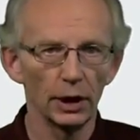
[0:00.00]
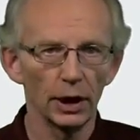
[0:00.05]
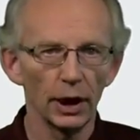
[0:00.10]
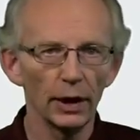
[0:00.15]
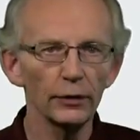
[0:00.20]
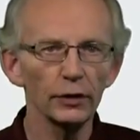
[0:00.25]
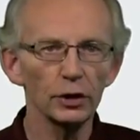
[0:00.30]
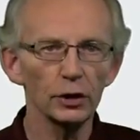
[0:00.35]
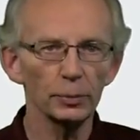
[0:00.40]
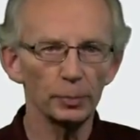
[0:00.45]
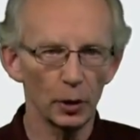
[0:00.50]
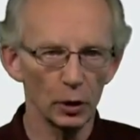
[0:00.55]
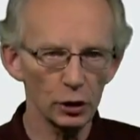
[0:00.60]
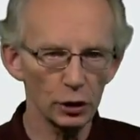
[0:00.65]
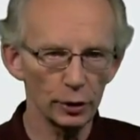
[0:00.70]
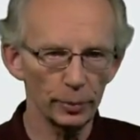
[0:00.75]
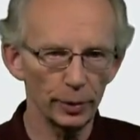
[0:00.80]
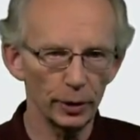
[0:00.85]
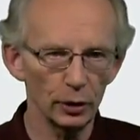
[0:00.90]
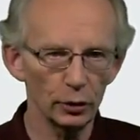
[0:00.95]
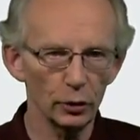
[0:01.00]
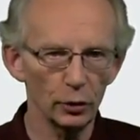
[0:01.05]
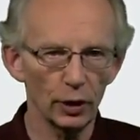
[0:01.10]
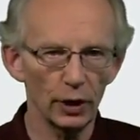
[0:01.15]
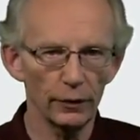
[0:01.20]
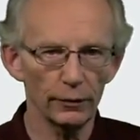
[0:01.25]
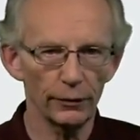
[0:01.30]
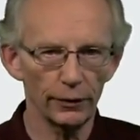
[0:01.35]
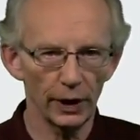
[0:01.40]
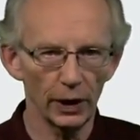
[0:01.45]
if it is possible to
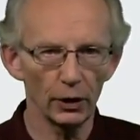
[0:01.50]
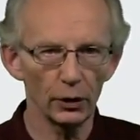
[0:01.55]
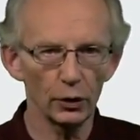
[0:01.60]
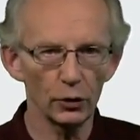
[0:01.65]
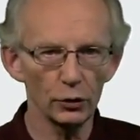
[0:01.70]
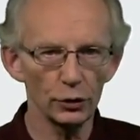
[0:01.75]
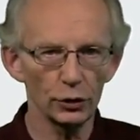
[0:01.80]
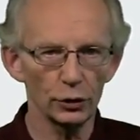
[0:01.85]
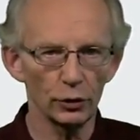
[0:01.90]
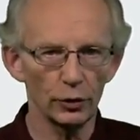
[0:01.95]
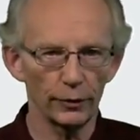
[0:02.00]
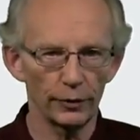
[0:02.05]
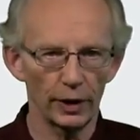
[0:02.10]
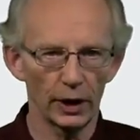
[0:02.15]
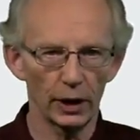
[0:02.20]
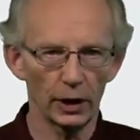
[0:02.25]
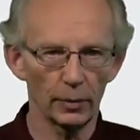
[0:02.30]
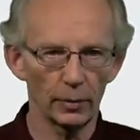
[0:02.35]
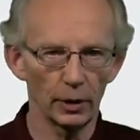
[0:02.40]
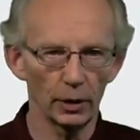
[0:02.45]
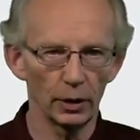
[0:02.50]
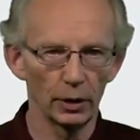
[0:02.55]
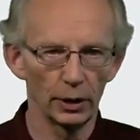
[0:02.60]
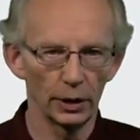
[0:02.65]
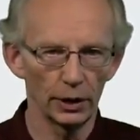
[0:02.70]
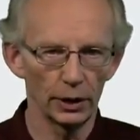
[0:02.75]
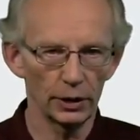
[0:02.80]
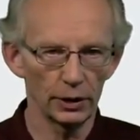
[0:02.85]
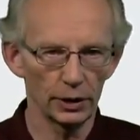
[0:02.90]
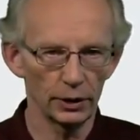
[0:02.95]
give values to the
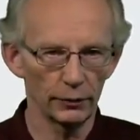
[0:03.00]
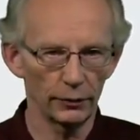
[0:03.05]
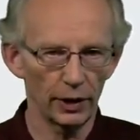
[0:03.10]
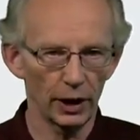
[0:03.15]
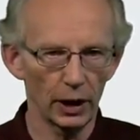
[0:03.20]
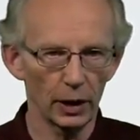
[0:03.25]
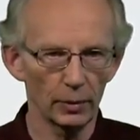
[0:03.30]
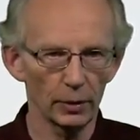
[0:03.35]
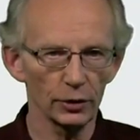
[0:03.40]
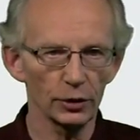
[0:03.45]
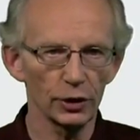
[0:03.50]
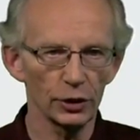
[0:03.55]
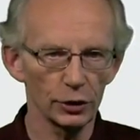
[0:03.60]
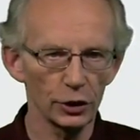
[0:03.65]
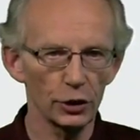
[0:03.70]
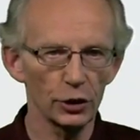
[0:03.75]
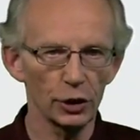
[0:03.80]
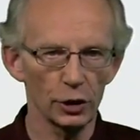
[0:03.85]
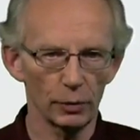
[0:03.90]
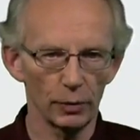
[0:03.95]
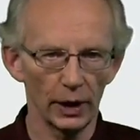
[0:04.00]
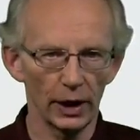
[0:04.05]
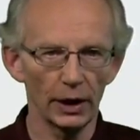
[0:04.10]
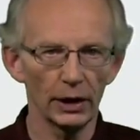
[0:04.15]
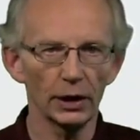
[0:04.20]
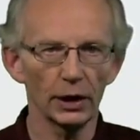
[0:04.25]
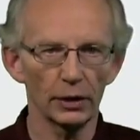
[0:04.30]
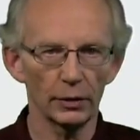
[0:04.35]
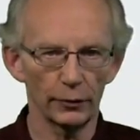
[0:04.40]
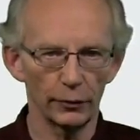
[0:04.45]
variables in such a way
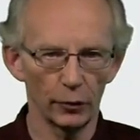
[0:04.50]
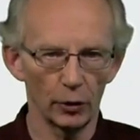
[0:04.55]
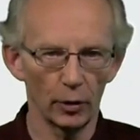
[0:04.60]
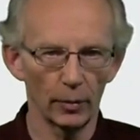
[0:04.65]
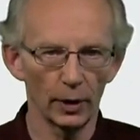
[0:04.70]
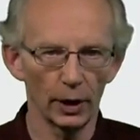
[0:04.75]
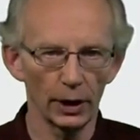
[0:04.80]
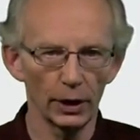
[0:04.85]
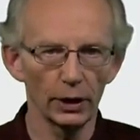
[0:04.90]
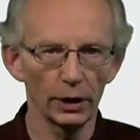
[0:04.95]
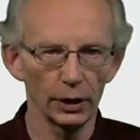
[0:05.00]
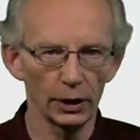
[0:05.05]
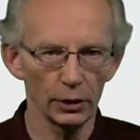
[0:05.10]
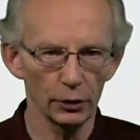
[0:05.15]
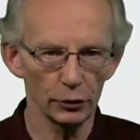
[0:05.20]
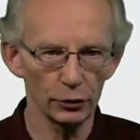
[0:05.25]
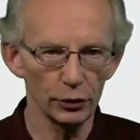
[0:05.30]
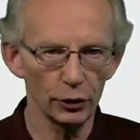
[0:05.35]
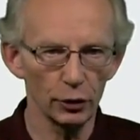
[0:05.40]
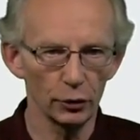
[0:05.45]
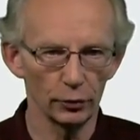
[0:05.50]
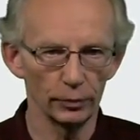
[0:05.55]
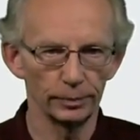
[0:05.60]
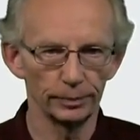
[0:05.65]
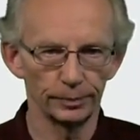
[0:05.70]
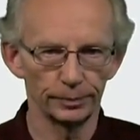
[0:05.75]
that the formula yields true.